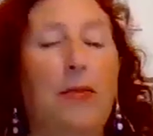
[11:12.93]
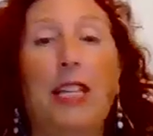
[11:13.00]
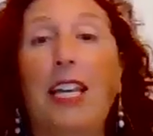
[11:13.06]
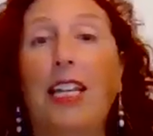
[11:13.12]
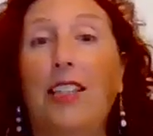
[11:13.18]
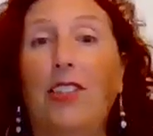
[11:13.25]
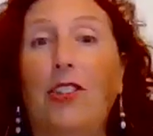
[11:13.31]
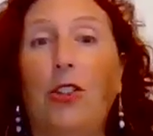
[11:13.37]

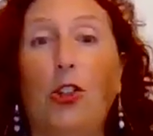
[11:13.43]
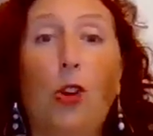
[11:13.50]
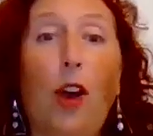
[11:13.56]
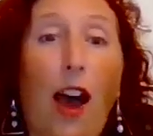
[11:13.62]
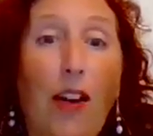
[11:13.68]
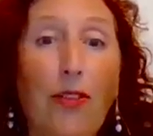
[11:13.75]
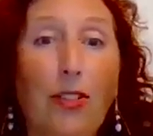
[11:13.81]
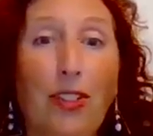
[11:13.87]
needs to
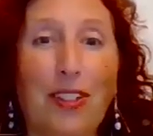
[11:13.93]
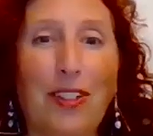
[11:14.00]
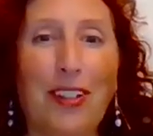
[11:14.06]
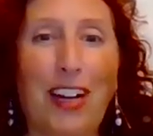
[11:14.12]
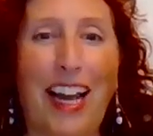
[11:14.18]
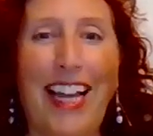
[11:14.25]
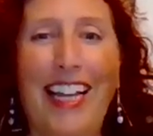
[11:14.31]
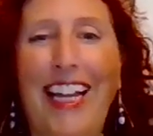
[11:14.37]
travel,
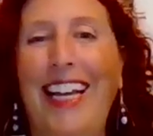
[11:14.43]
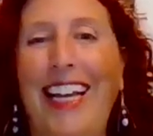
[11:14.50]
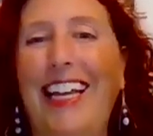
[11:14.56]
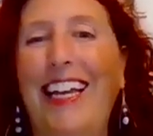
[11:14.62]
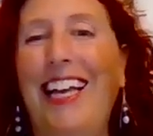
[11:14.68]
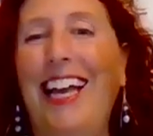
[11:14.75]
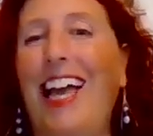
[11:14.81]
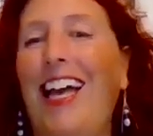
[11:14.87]
right?
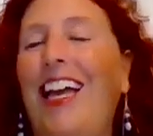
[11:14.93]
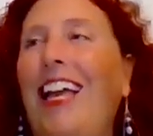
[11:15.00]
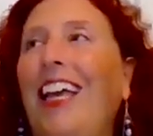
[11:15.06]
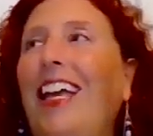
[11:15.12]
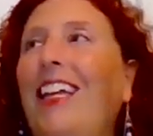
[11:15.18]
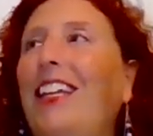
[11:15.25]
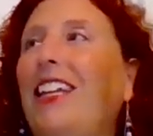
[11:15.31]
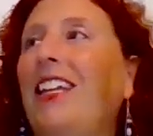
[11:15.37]

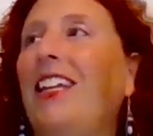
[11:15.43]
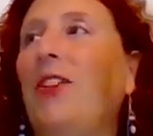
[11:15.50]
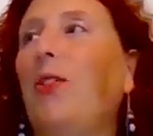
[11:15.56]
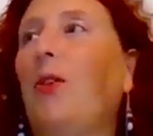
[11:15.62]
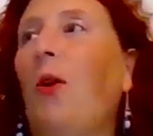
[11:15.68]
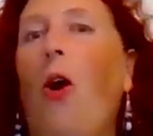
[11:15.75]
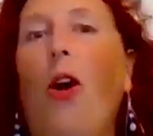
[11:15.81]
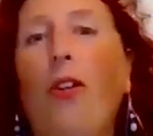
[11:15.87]

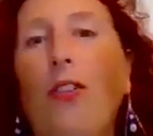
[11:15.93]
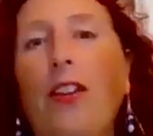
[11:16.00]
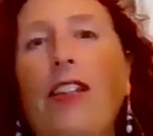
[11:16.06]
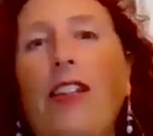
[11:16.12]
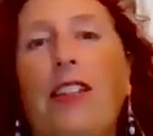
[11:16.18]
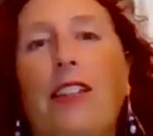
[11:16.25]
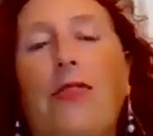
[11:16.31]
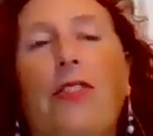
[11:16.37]
All
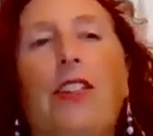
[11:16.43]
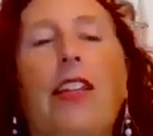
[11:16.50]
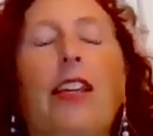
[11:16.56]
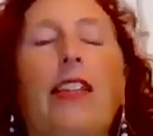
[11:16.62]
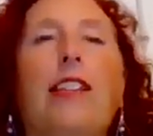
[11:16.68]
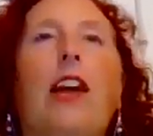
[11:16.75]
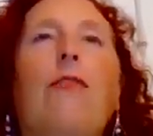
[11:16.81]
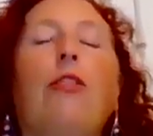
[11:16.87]
these different
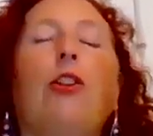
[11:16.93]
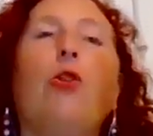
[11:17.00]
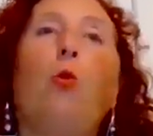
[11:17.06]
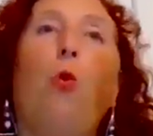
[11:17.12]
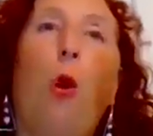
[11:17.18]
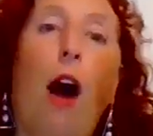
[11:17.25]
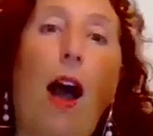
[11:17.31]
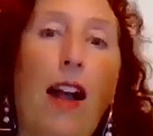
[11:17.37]
things that
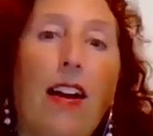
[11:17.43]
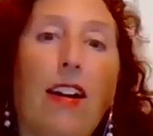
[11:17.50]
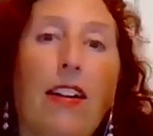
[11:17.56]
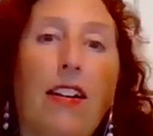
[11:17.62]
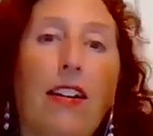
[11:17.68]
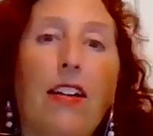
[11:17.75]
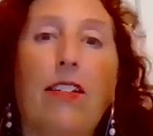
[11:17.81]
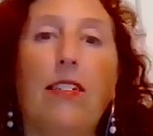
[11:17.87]

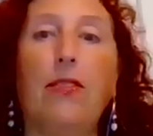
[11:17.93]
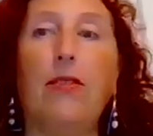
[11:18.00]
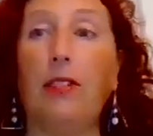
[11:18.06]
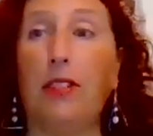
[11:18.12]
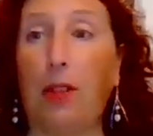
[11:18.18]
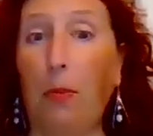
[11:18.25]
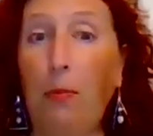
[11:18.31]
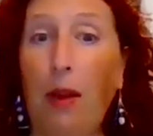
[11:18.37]
require
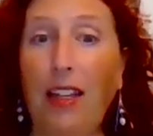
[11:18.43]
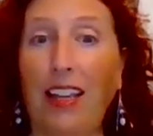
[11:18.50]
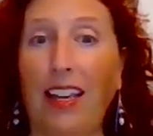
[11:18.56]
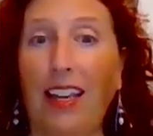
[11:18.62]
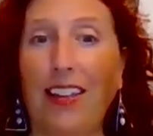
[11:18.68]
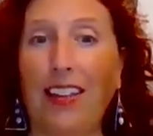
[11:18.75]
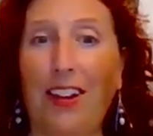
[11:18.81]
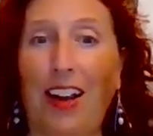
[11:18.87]
some
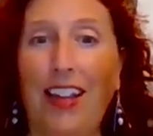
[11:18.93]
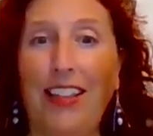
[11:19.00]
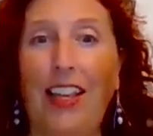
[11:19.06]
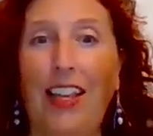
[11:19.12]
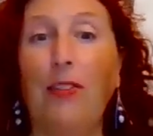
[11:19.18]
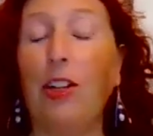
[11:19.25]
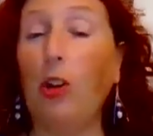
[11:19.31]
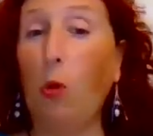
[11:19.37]
money, right?
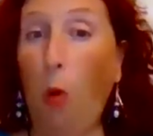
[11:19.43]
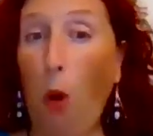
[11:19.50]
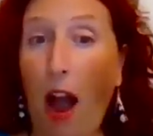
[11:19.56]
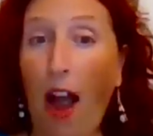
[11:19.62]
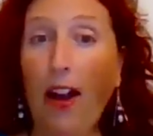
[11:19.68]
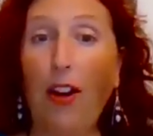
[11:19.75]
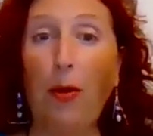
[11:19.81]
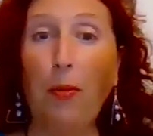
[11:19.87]
They
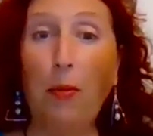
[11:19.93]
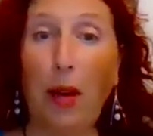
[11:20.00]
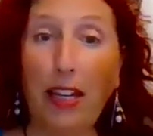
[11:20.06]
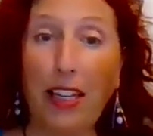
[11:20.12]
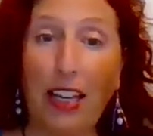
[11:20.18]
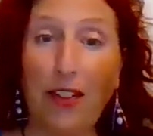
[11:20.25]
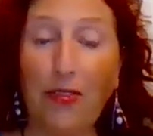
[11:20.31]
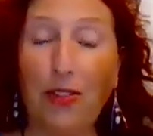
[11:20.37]
require
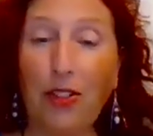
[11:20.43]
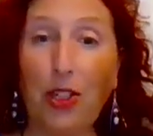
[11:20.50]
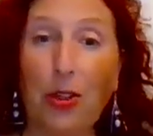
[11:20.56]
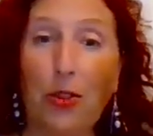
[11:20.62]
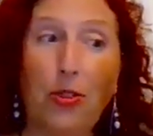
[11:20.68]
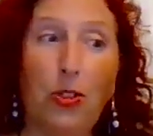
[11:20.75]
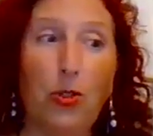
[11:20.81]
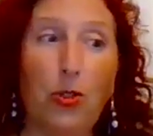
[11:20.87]
money for
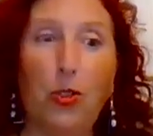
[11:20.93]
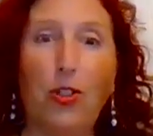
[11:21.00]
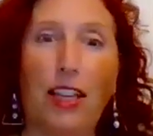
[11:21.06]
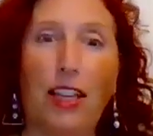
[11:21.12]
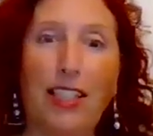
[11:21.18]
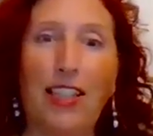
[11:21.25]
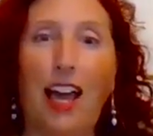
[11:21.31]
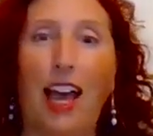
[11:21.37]
you to,
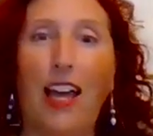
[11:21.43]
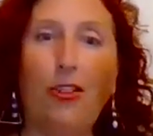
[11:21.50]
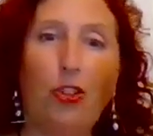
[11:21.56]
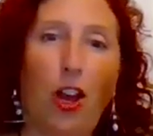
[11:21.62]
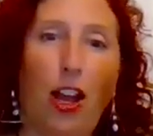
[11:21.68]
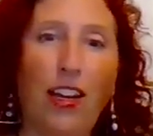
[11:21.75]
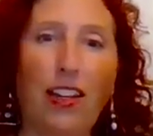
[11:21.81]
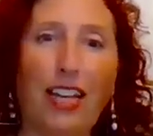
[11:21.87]
as an
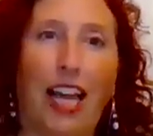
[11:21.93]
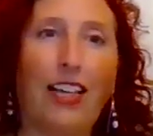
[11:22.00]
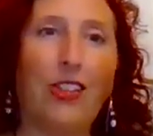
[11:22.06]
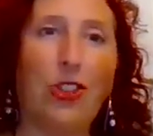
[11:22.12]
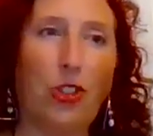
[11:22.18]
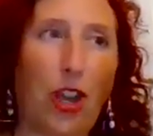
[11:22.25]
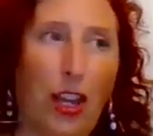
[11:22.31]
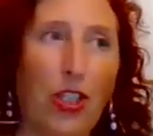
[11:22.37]
energetic
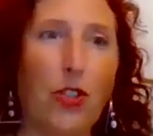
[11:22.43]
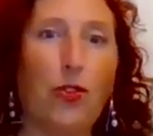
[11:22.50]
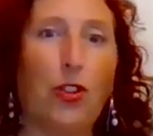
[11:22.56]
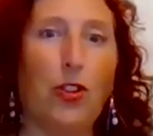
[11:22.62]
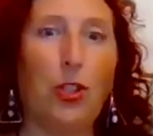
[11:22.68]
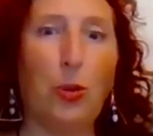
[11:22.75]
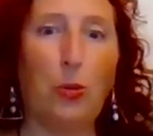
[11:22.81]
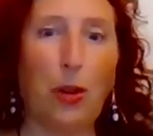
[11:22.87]
exchange,
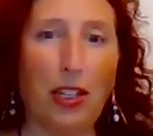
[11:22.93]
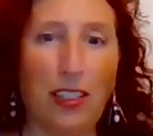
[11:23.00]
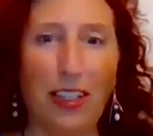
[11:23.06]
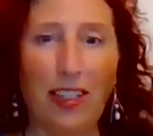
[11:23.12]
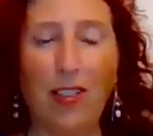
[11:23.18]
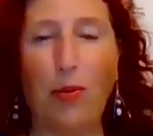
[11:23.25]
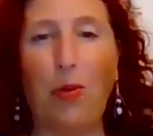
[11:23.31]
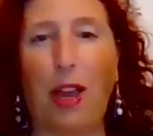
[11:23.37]
for you to
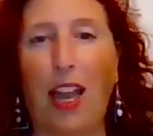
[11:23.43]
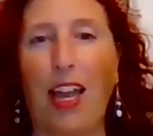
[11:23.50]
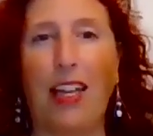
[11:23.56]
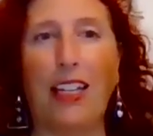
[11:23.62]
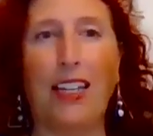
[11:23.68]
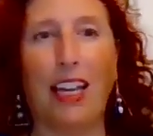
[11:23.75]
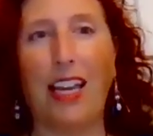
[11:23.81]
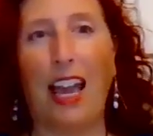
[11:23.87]
participate
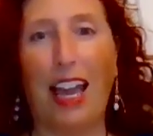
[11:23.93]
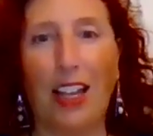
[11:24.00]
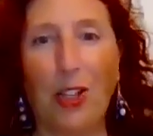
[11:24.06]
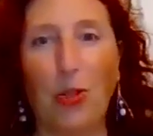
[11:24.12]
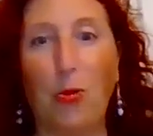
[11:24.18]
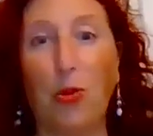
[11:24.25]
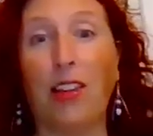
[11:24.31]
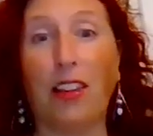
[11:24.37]
and
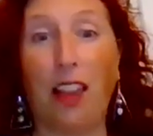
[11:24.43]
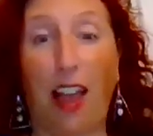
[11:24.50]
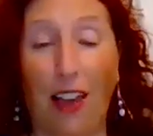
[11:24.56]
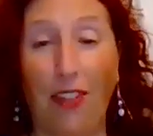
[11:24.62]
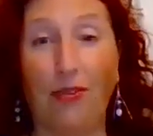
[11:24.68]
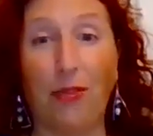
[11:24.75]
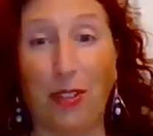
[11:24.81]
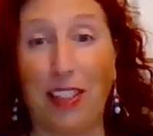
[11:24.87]
engage with
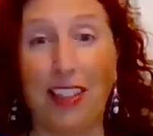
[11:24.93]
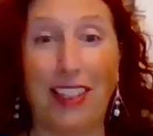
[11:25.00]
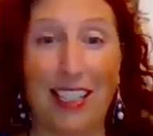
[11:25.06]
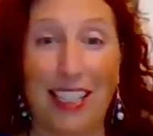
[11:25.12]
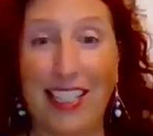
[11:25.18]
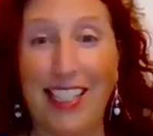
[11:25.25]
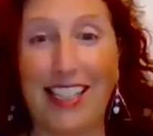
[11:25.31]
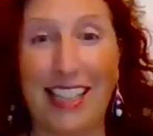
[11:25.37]
life with
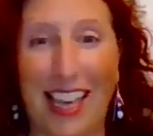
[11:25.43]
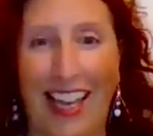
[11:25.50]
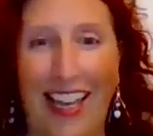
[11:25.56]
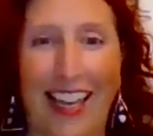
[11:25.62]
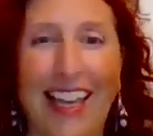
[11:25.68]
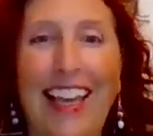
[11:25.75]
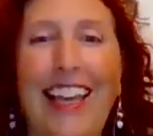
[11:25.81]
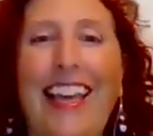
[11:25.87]
this
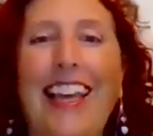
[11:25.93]
thing,